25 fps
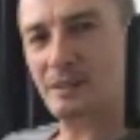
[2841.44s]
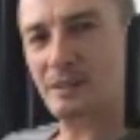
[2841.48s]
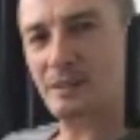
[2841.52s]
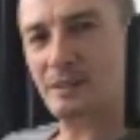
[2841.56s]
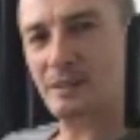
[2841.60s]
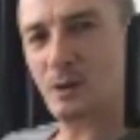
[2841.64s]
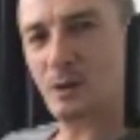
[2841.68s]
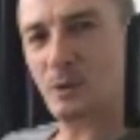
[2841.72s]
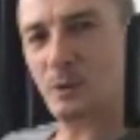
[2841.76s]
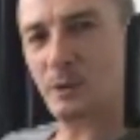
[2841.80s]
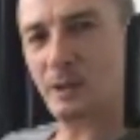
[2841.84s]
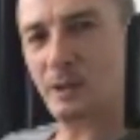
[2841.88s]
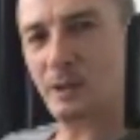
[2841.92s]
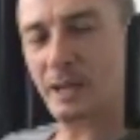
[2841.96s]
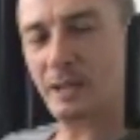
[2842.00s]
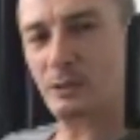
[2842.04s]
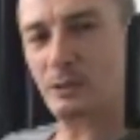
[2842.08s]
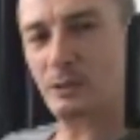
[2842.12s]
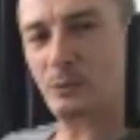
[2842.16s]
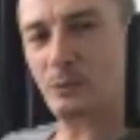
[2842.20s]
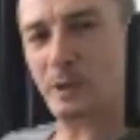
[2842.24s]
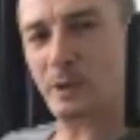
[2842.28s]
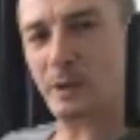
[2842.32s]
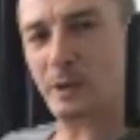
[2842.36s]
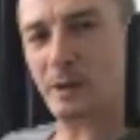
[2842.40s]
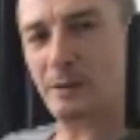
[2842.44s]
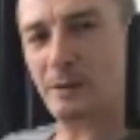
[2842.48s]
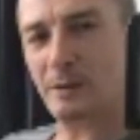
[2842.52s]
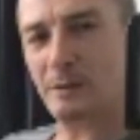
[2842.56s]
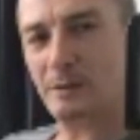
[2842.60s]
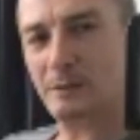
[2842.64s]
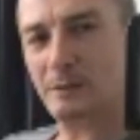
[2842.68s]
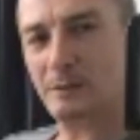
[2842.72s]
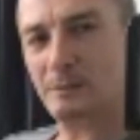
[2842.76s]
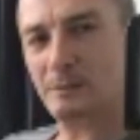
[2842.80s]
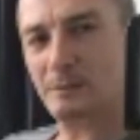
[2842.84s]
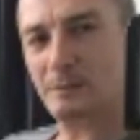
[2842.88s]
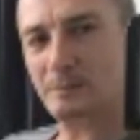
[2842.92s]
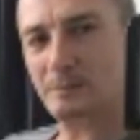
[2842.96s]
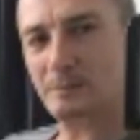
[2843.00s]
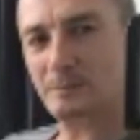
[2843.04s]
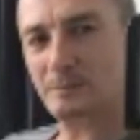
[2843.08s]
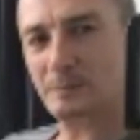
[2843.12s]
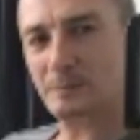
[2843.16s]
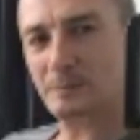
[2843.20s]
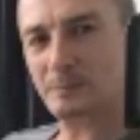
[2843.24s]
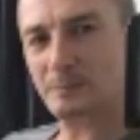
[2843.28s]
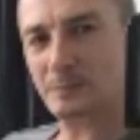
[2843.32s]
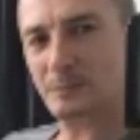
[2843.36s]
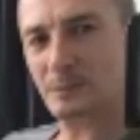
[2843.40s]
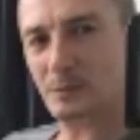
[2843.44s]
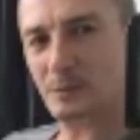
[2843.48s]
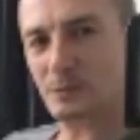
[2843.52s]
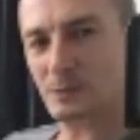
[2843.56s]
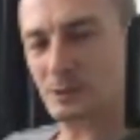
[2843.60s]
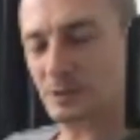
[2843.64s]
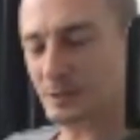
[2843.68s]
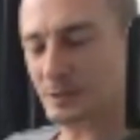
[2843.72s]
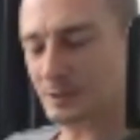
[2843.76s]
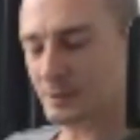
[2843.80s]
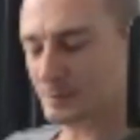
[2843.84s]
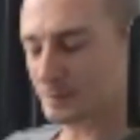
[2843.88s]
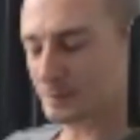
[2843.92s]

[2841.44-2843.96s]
going anywhere with it?